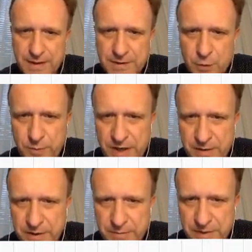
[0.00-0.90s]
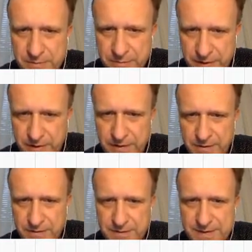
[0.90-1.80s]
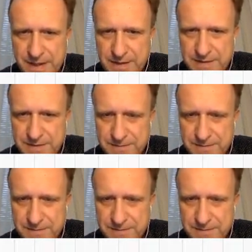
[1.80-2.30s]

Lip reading: You may remember that